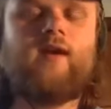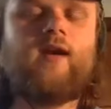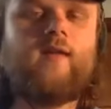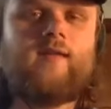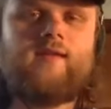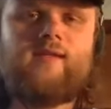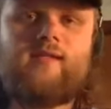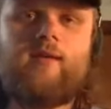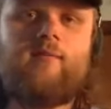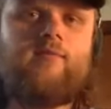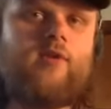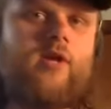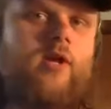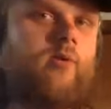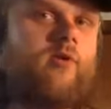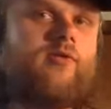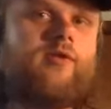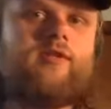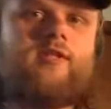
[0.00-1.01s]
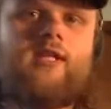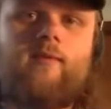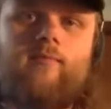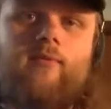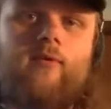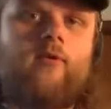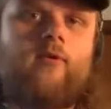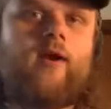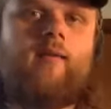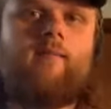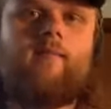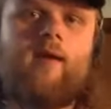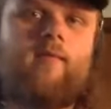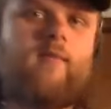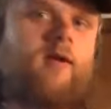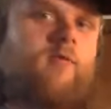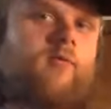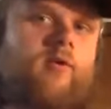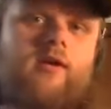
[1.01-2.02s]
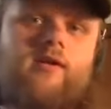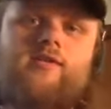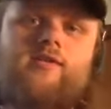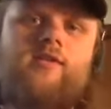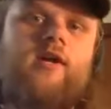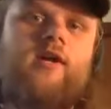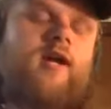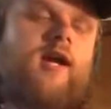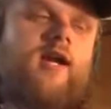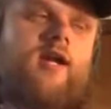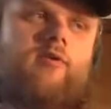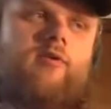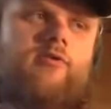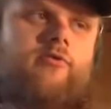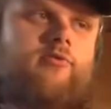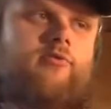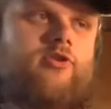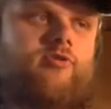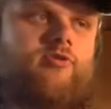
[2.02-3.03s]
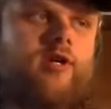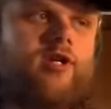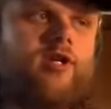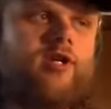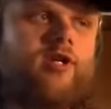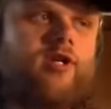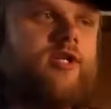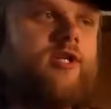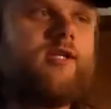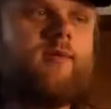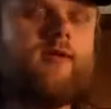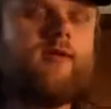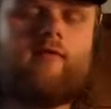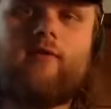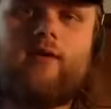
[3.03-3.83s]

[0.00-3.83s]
And the same thing with the teen program. I mean, we are stuck kind of with the restrictions and with